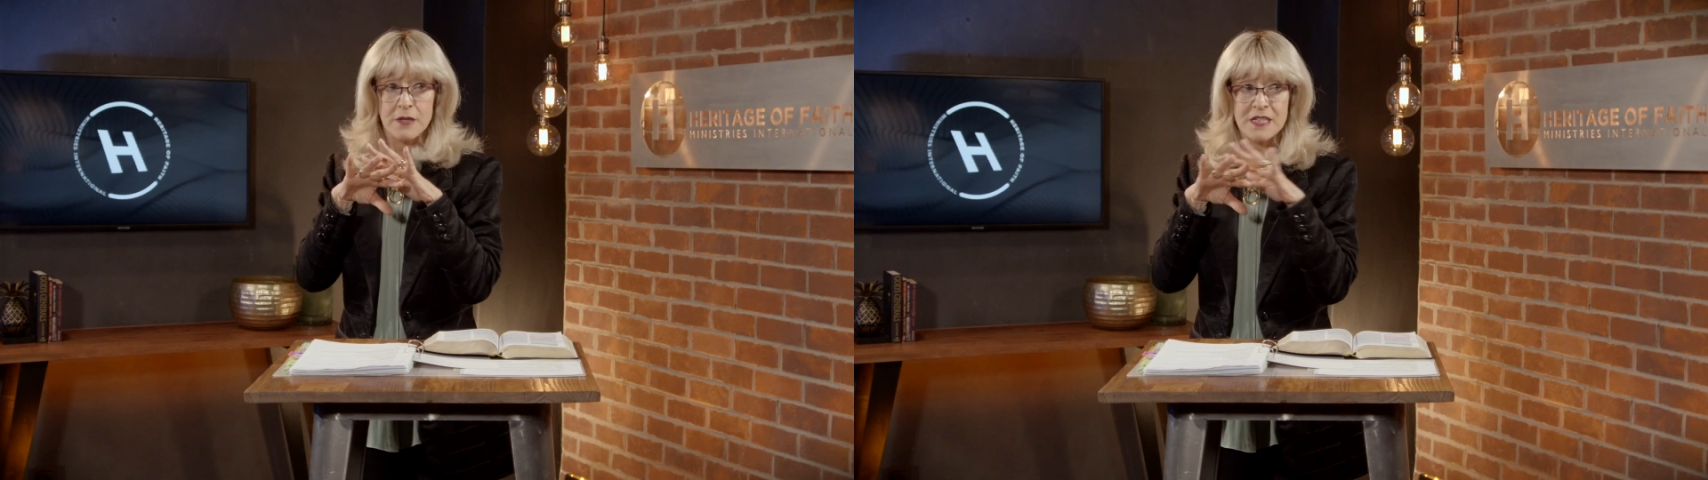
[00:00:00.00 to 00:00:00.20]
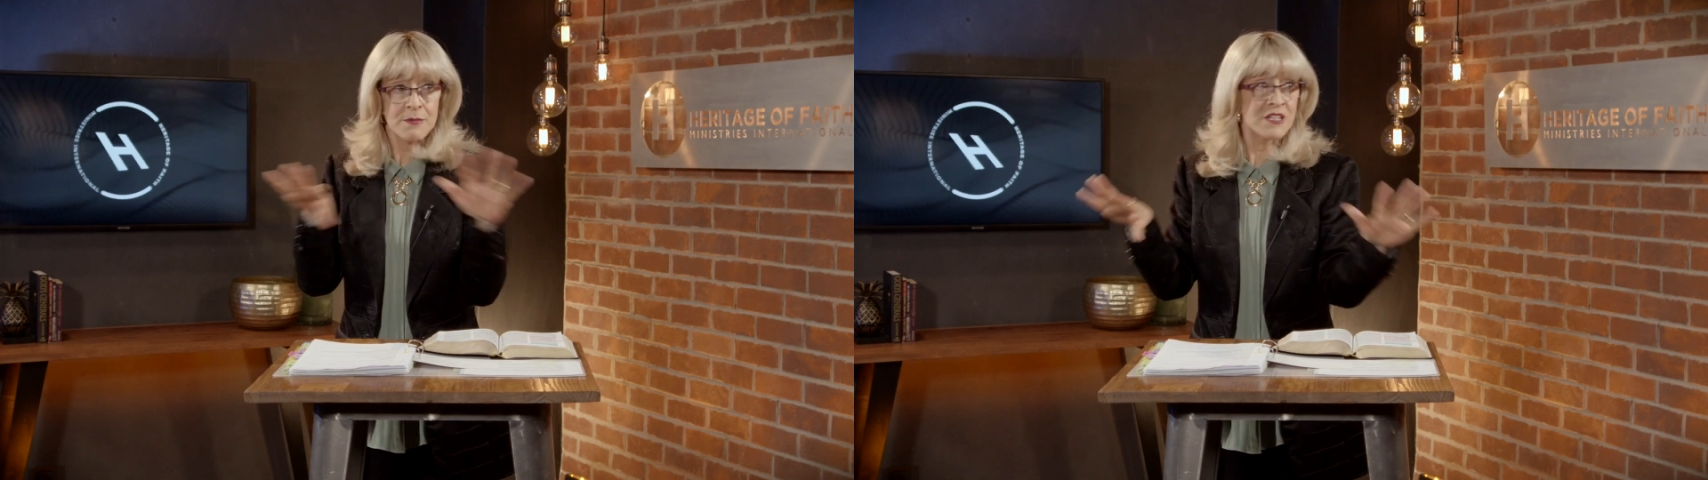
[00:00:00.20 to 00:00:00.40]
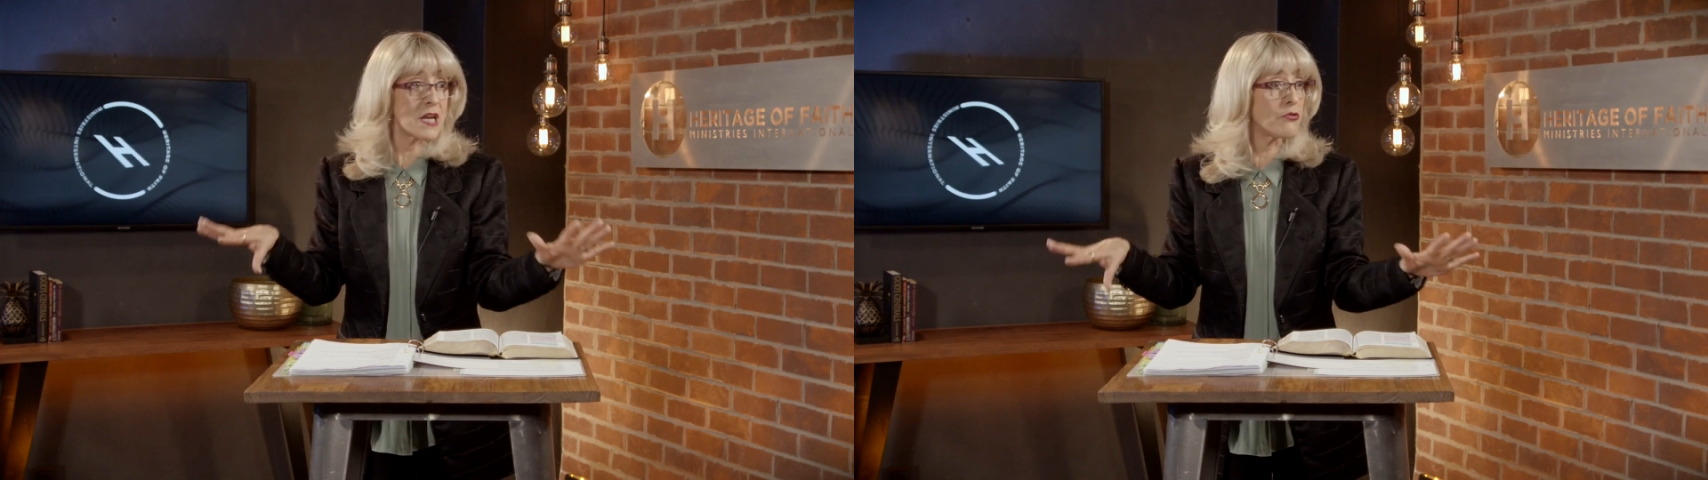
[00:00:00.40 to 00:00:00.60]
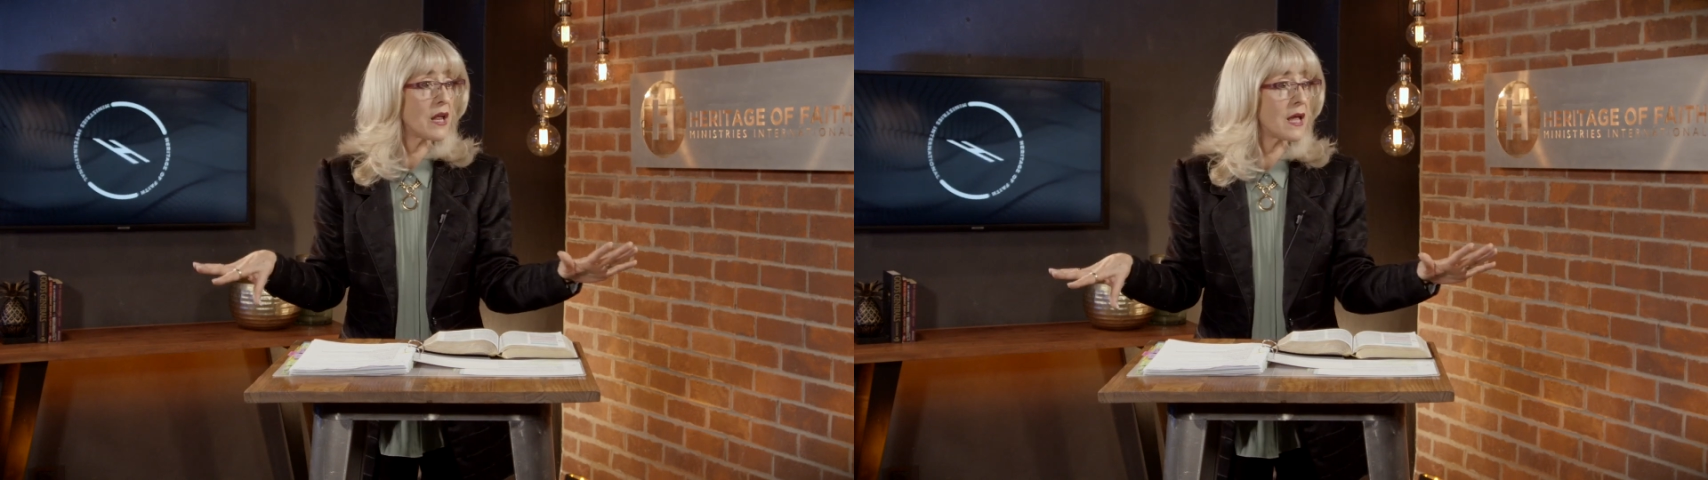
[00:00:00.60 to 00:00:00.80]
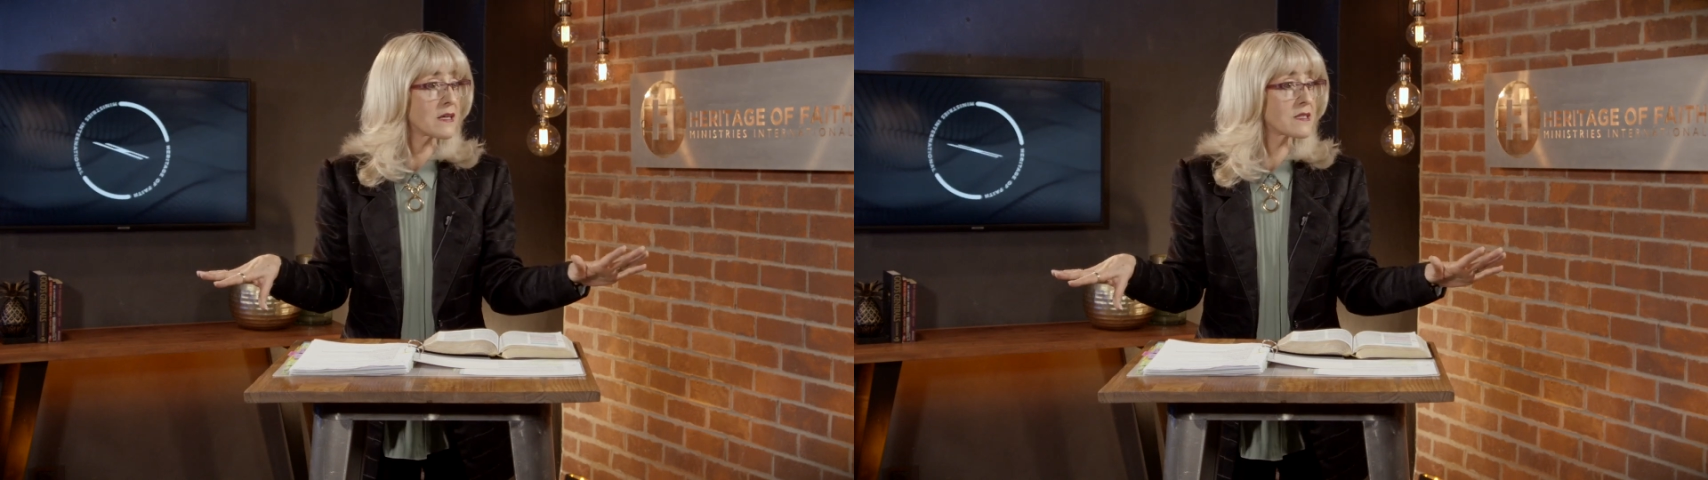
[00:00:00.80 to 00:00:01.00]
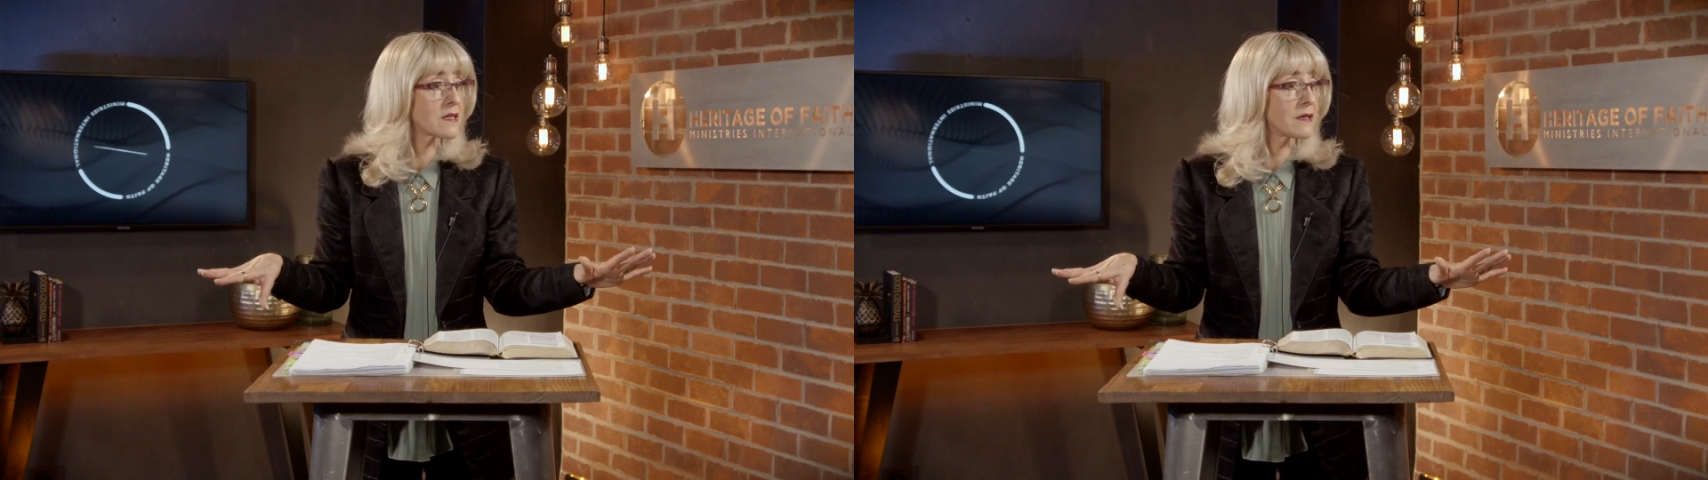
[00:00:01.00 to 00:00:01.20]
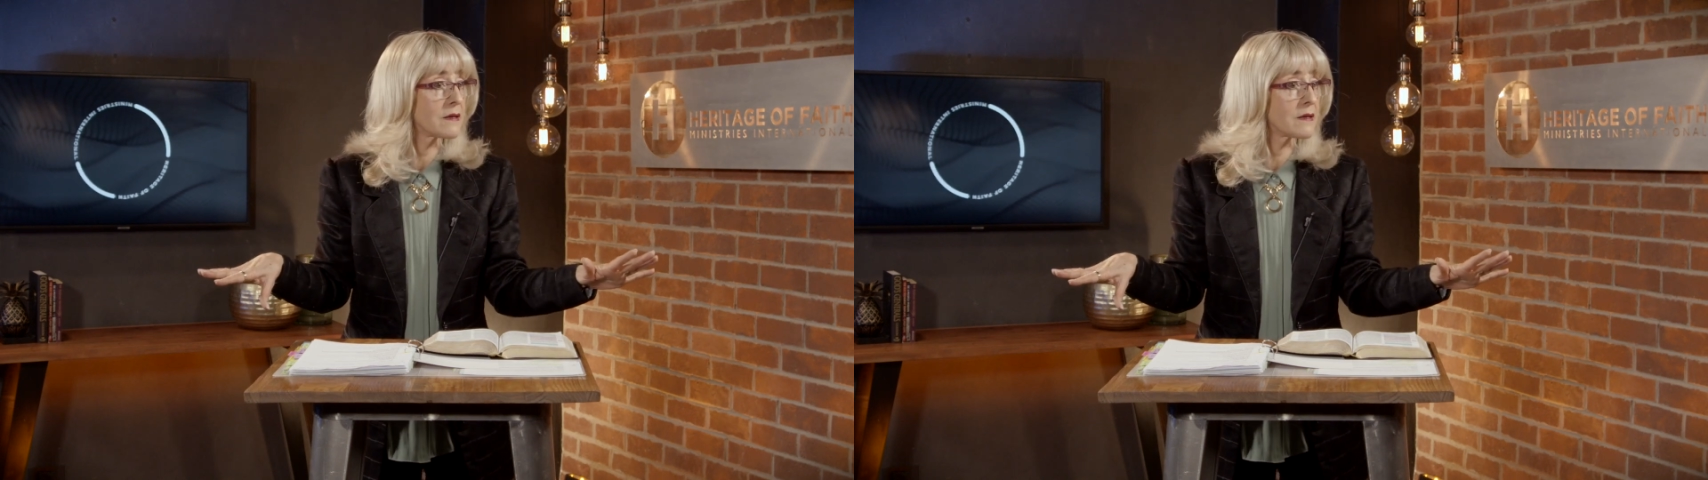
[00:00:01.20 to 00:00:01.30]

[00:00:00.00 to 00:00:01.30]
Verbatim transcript: dematerialize.